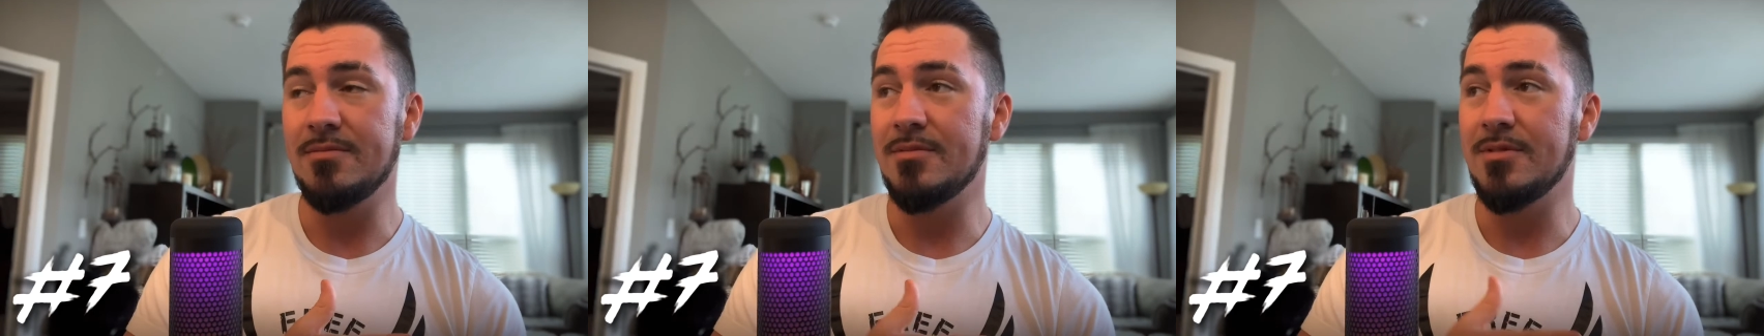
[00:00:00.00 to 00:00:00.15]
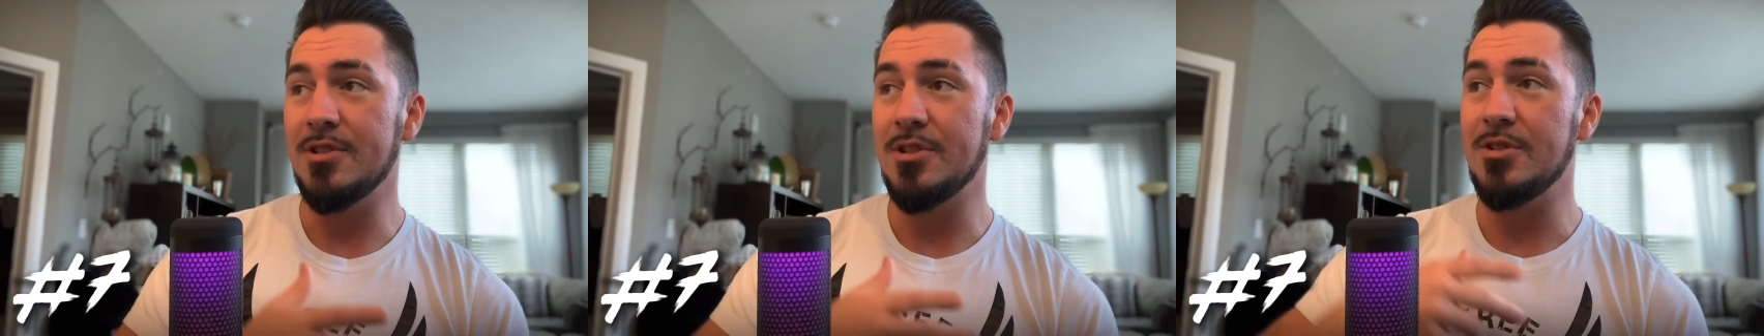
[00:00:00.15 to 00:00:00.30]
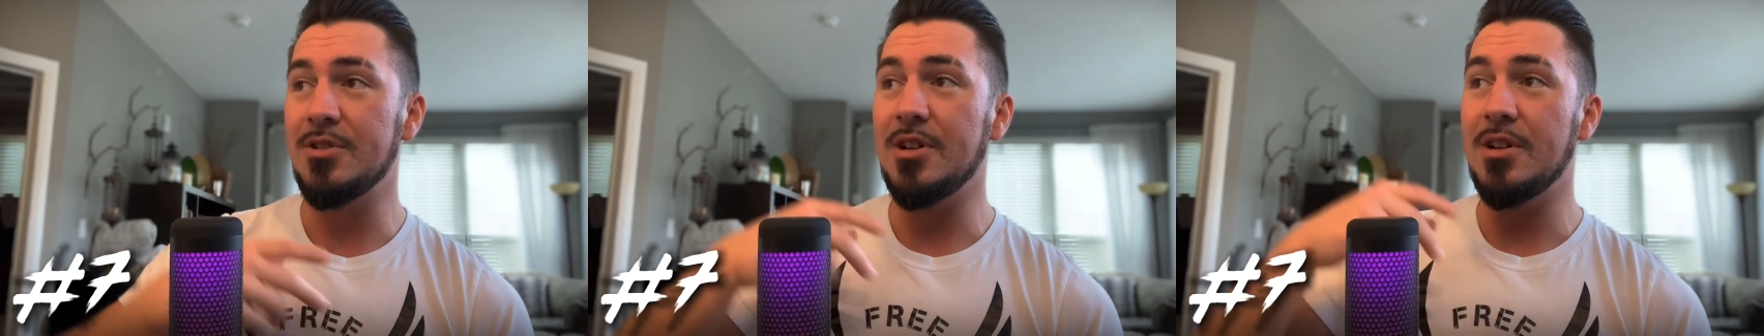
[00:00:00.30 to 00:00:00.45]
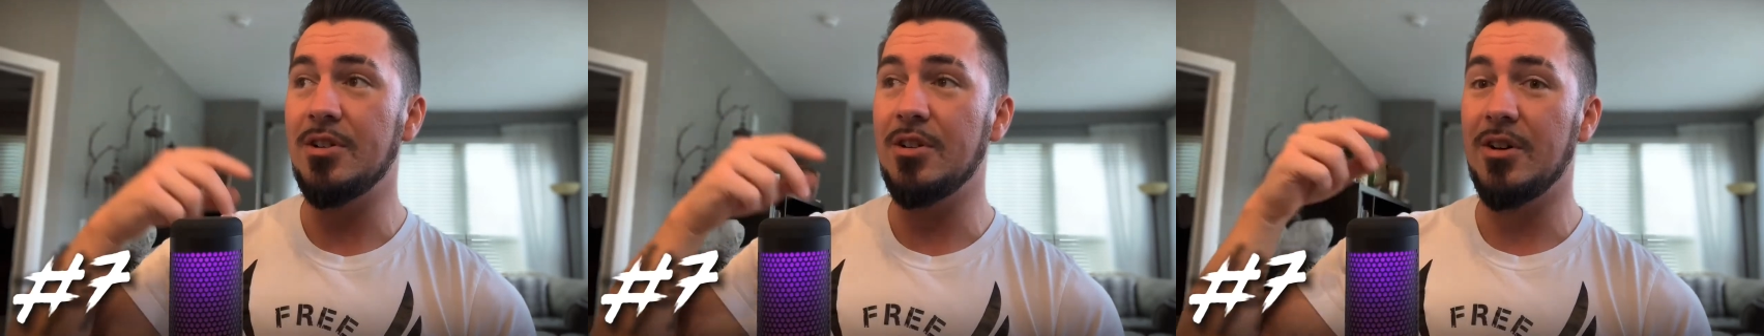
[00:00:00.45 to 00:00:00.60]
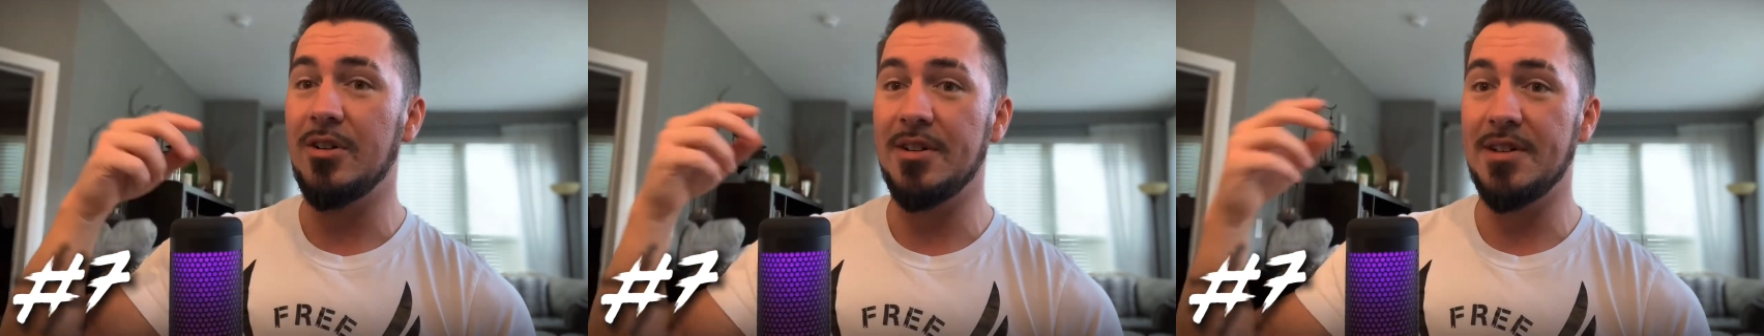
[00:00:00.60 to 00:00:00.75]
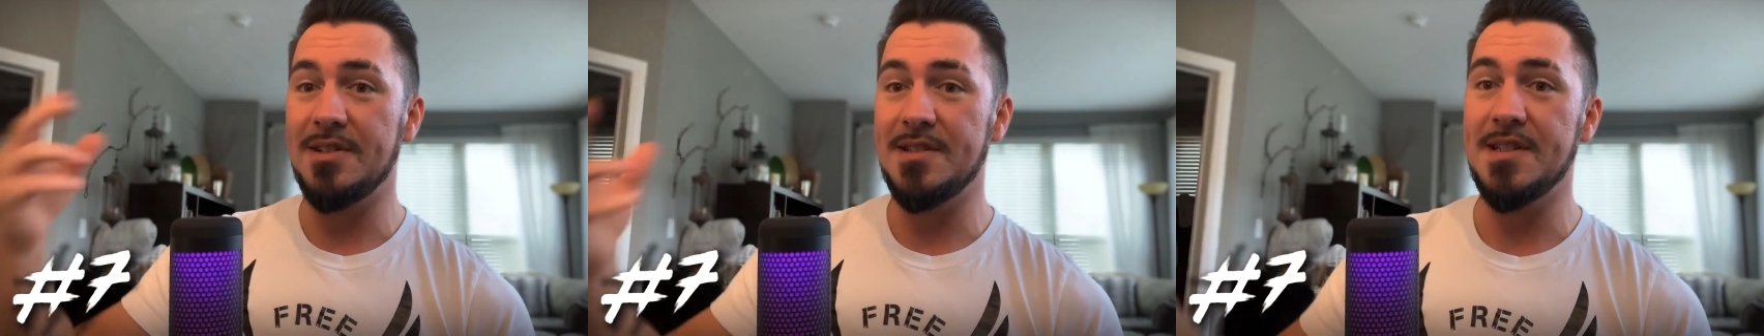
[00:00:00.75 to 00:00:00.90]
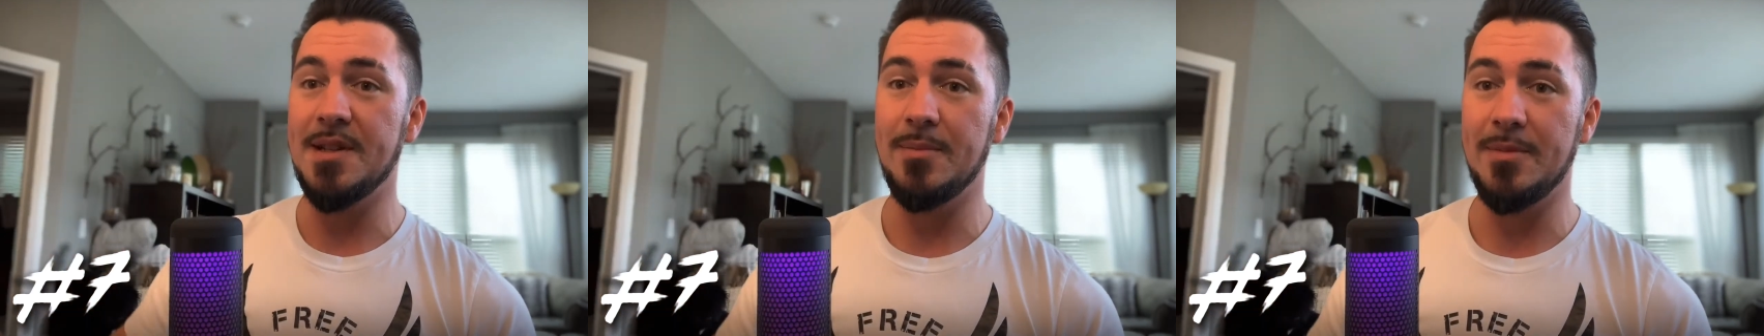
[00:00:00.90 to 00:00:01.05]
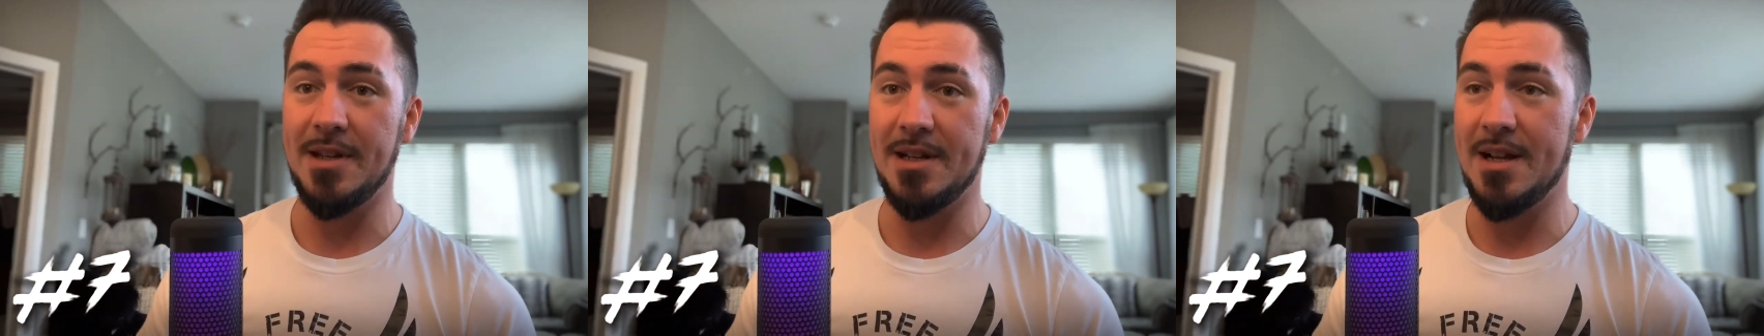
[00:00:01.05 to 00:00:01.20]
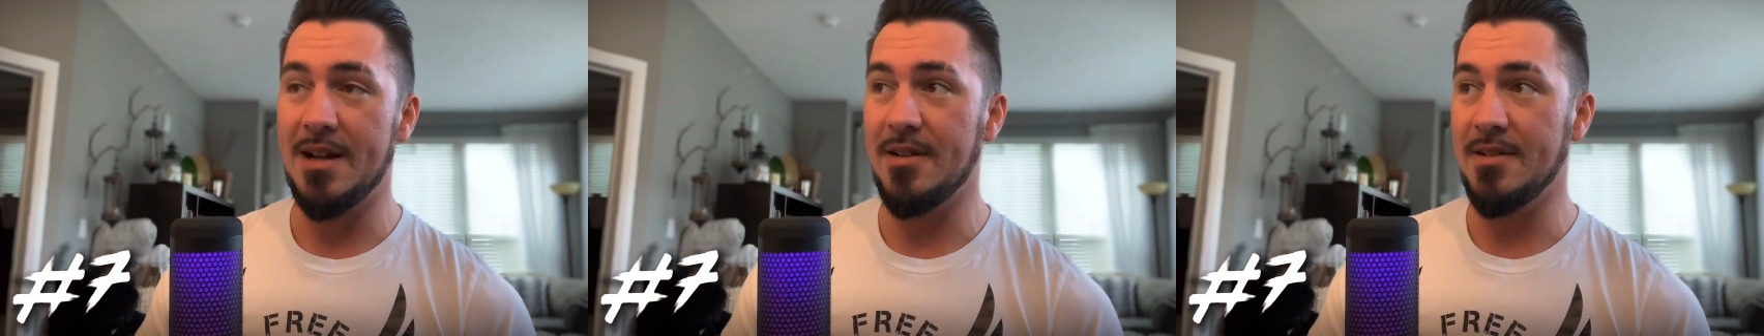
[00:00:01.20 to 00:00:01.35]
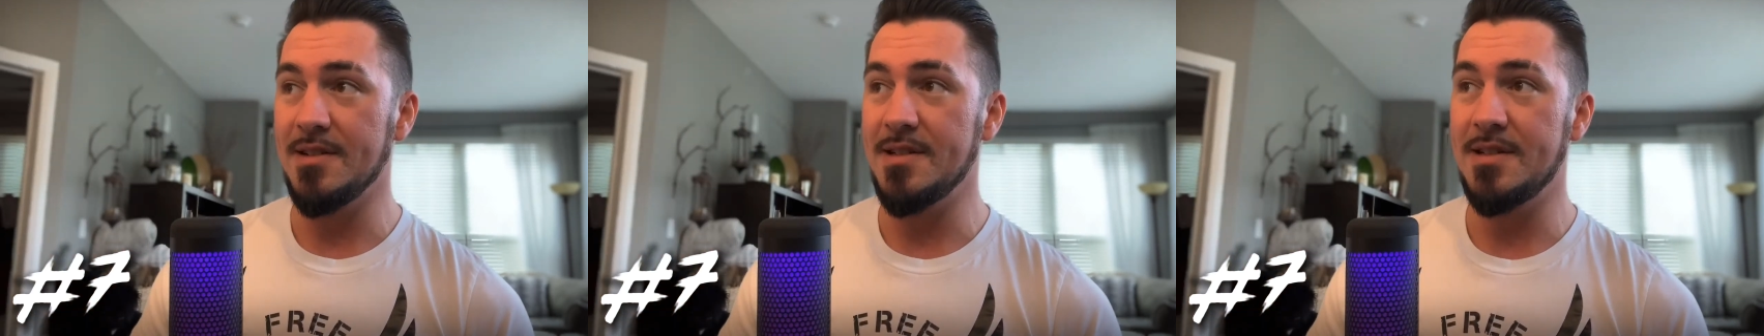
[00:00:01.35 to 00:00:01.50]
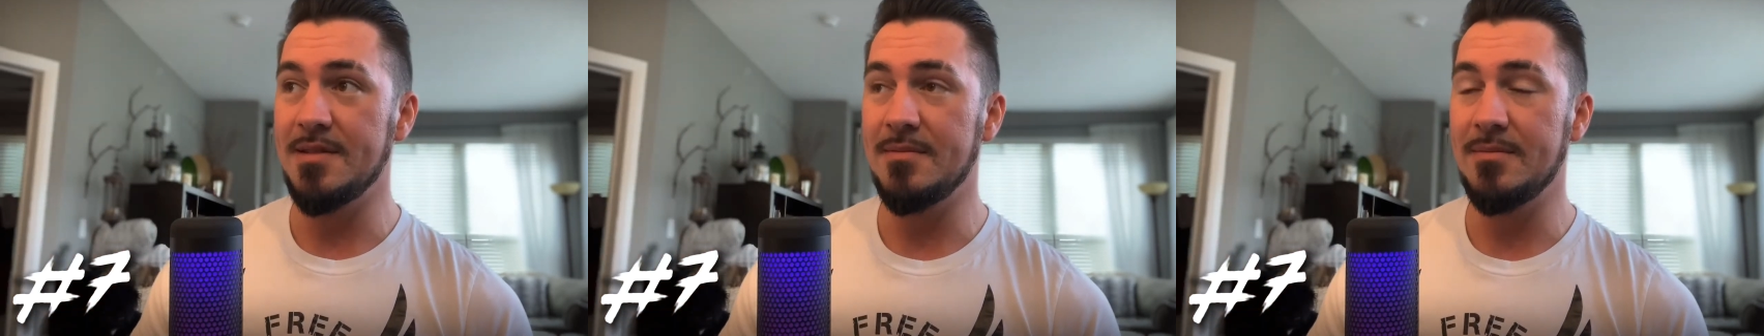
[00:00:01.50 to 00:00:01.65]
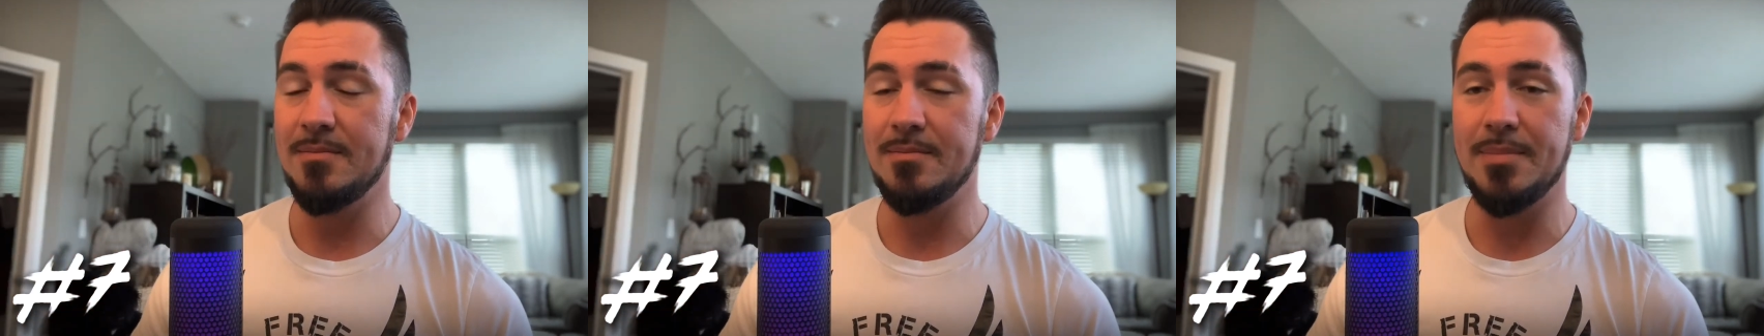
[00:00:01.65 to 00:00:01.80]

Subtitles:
You can call it something else.